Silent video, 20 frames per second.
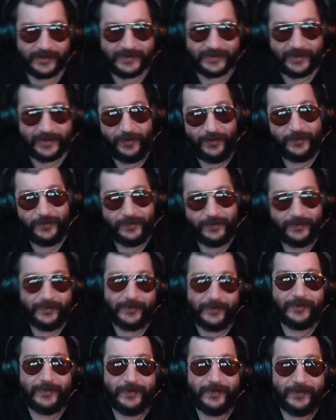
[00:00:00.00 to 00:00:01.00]

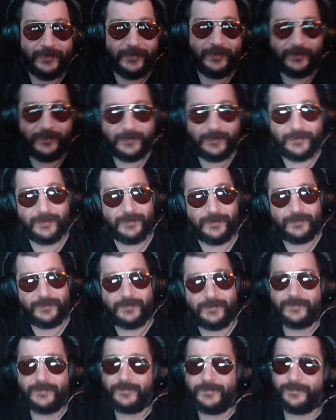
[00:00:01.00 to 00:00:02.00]

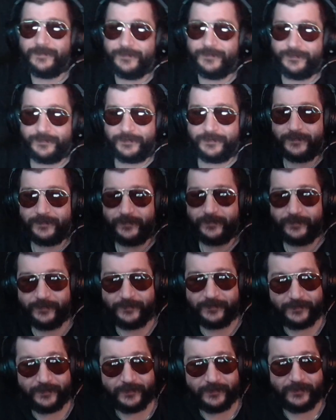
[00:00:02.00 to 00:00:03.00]

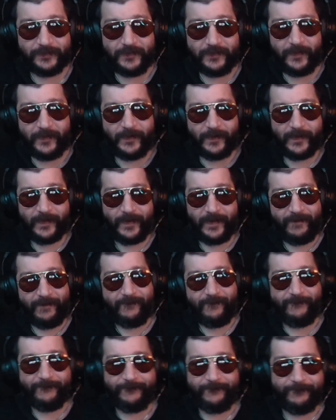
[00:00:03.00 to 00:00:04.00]

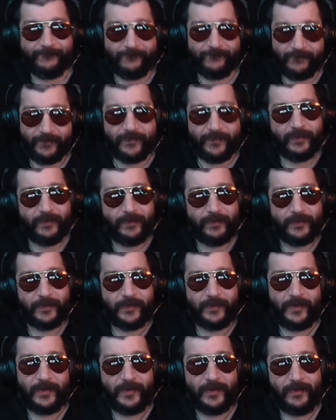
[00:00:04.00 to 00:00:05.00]

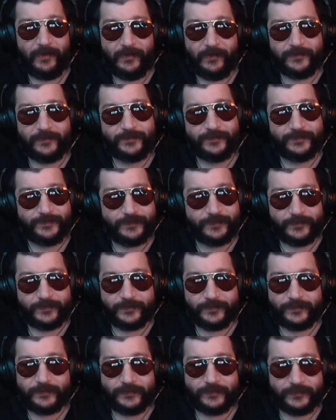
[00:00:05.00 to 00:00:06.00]

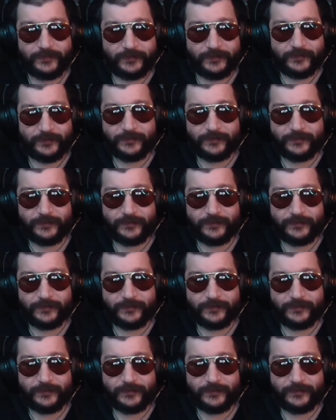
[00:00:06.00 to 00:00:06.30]
This person isn't speaking.